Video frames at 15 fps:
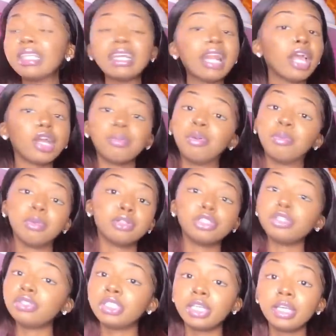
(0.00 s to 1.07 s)
They not gonna
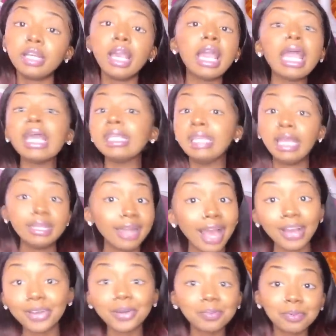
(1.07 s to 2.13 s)
promote your shit. They
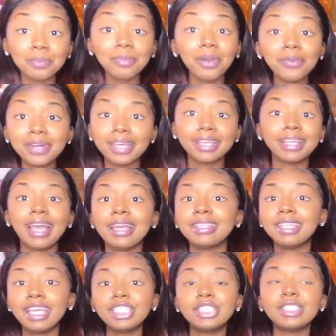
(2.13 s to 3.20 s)
not gonna promote it.
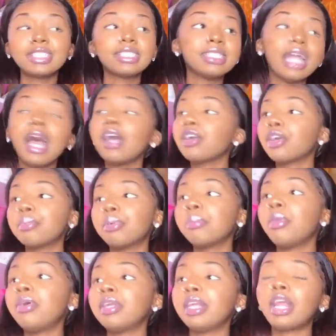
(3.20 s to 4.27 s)
They just not gonna
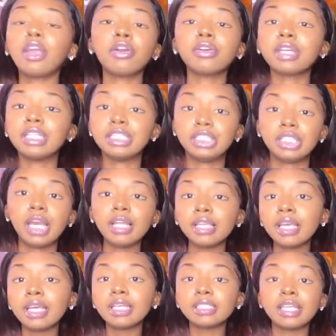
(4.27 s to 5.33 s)
promote it. They gonna get
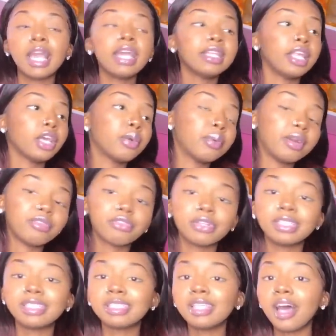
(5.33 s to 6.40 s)
jealous. They going to
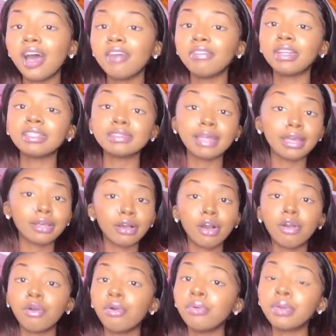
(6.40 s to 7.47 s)
free stuff, and it's
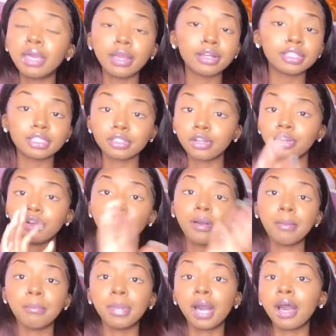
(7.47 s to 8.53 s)
oh, who cares, girl?
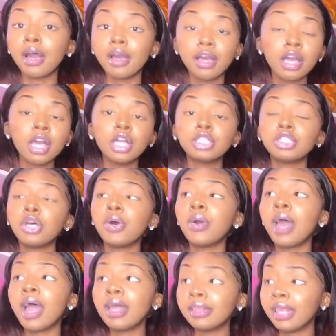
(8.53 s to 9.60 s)
Bye.
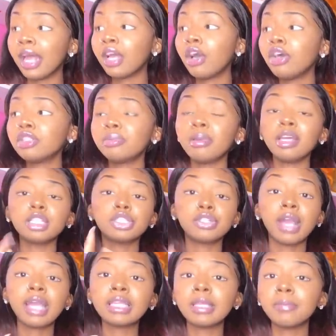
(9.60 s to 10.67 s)
So that goes with
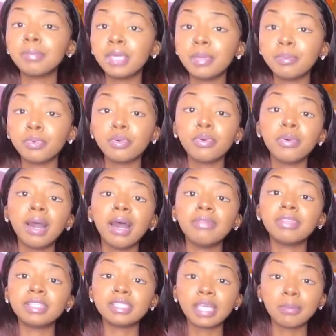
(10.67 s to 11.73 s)
attracting people who
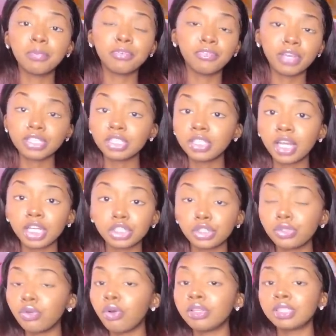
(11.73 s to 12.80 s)
have the same profession as
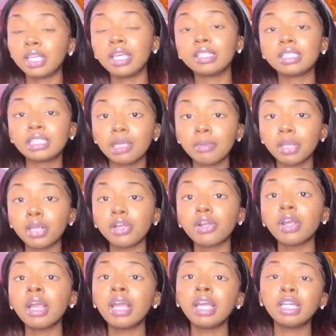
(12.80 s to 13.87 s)
you or something
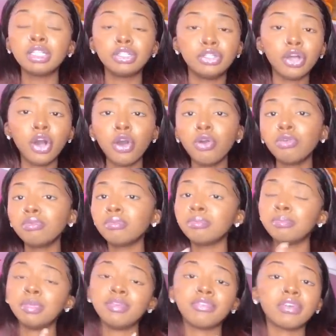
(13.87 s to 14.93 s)
similar.
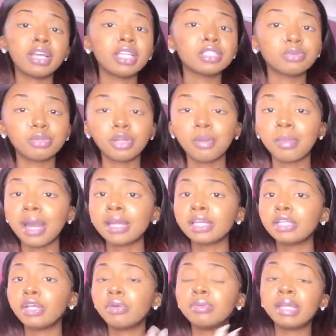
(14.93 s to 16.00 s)
don't be friends with
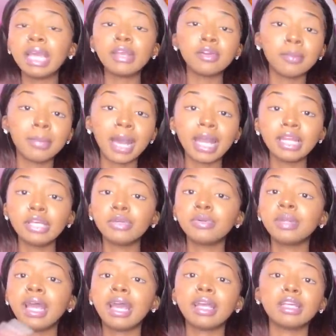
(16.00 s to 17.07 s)
nobody, don't date nobody who
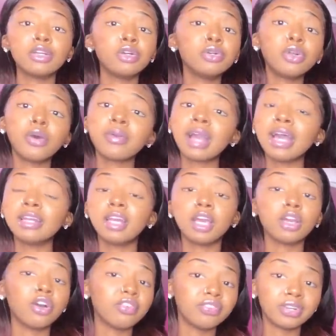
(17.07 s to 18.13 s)
don't got
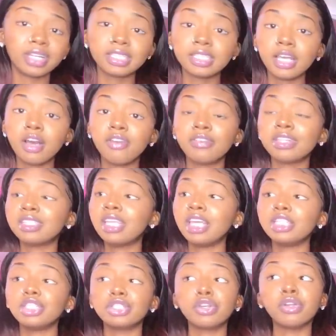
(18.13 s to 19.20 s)
nothing go for themselves, because
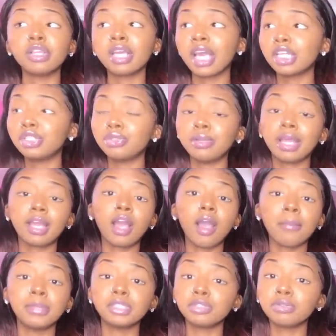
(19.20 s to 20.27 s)
they just gonna look at you like an
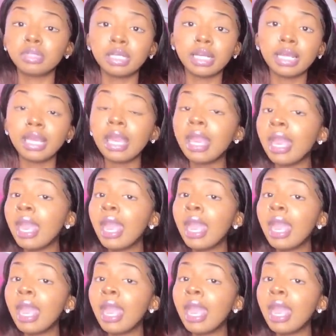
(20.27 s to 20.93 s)
opportunity.